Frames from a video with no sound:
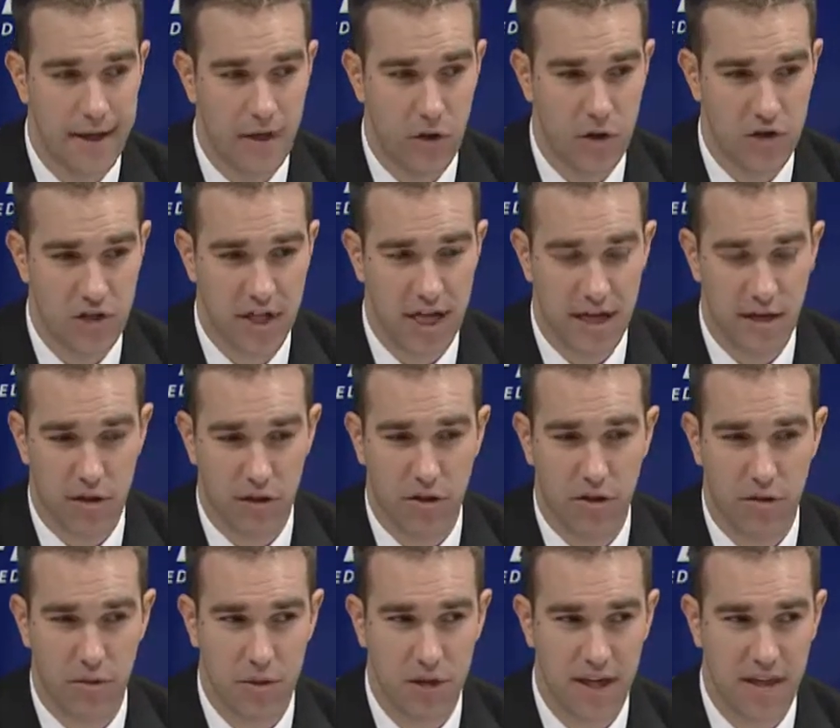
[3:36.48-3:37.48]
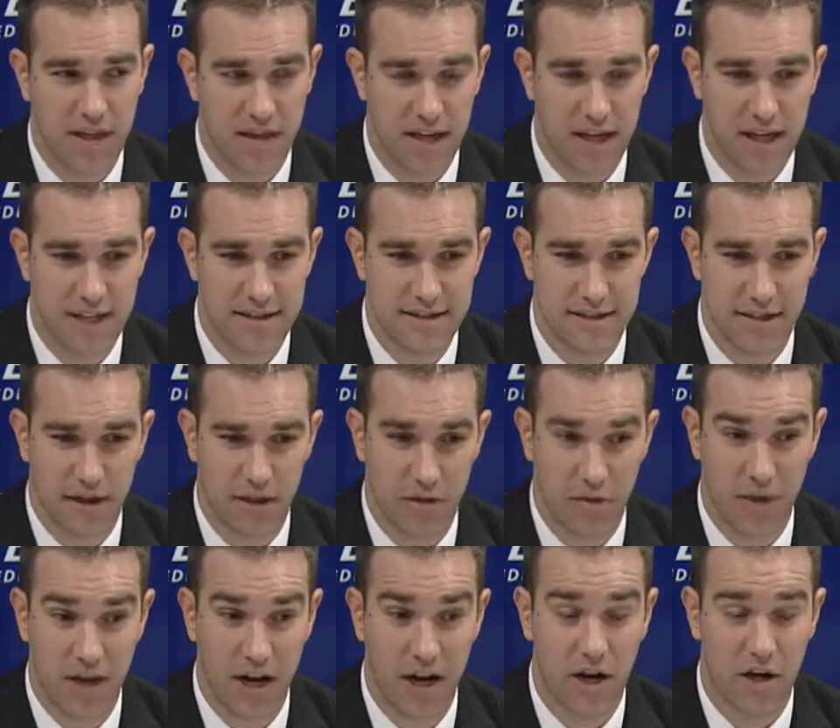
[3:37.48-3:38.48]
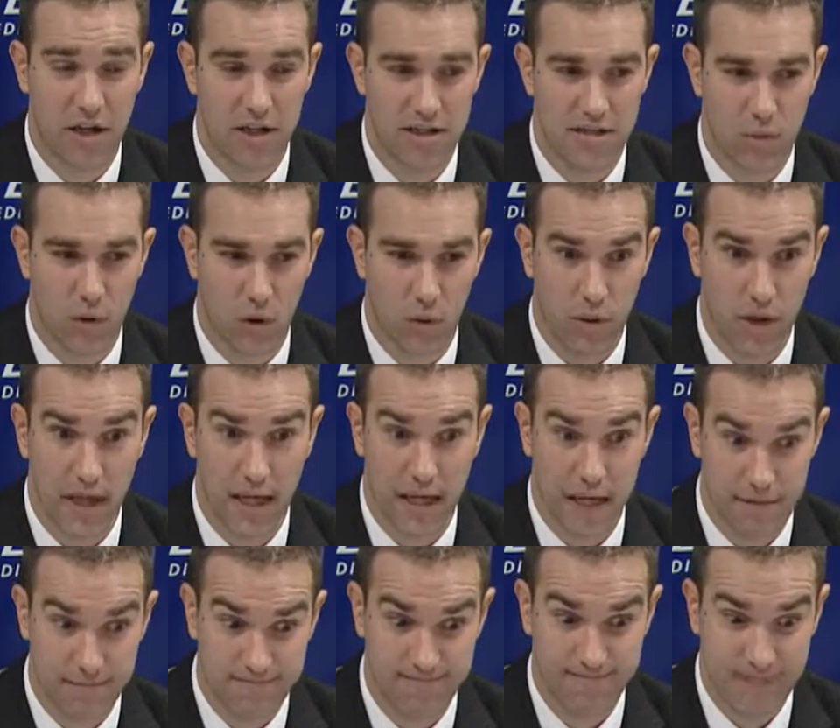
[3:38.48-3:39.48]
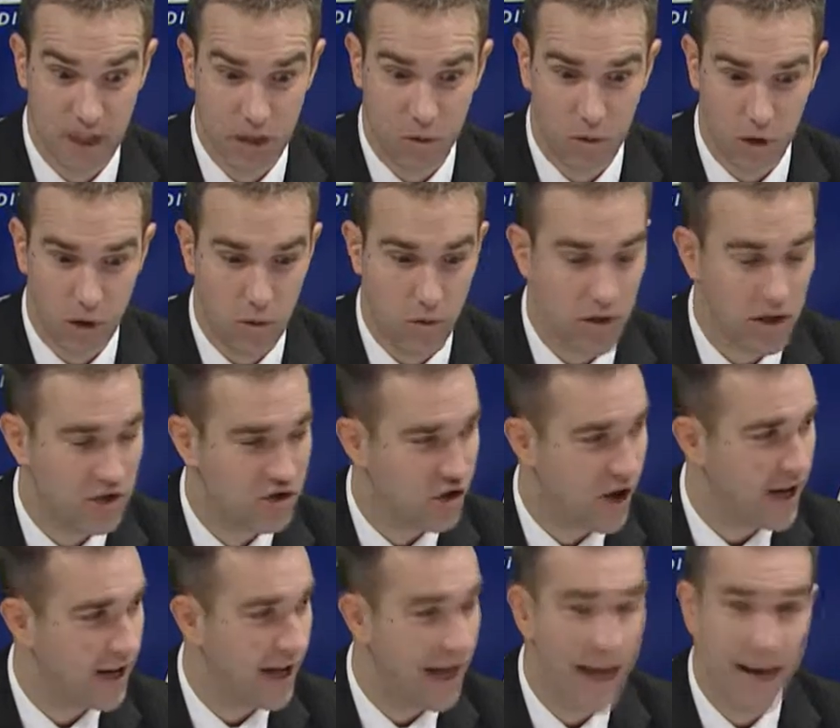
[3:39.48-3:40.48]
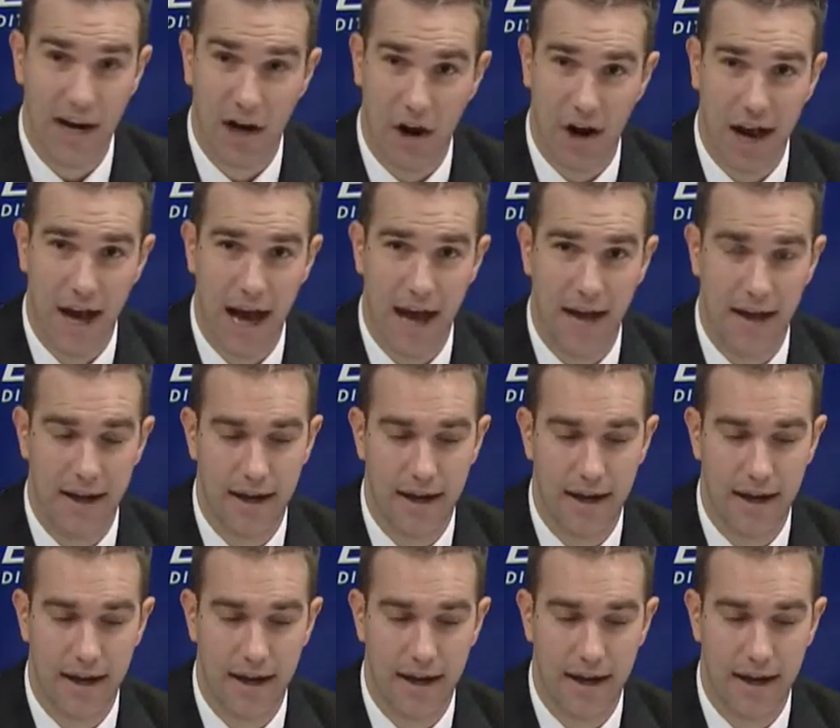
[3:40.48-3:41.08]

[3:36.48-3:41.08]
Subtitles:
Those are kind of the three things, three areas where we really try to hang our hat.